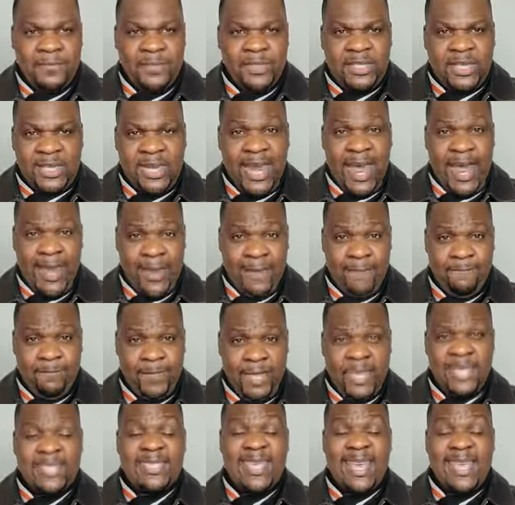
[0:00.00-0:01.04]
Today
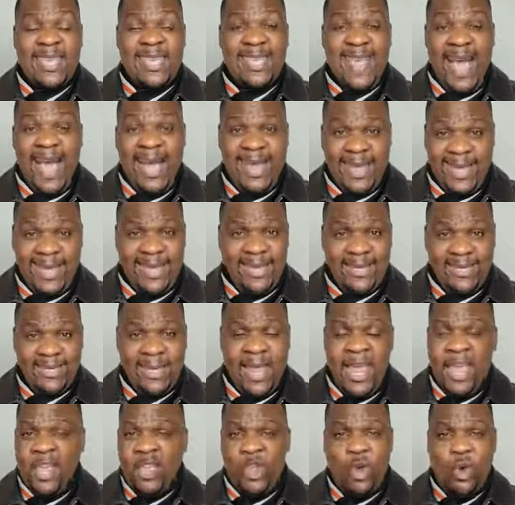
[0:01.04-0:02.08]
is the youngest
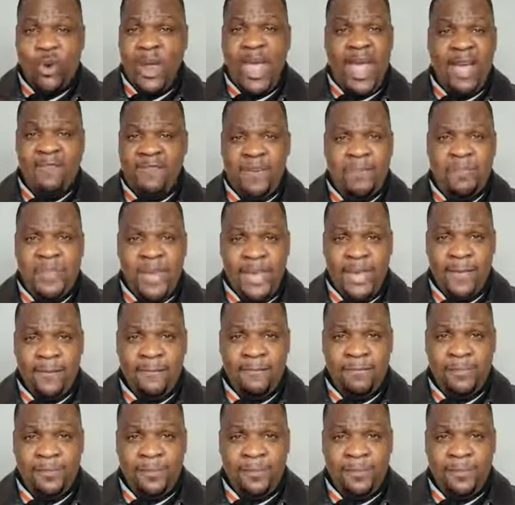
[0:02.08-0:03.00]
you'll ever be.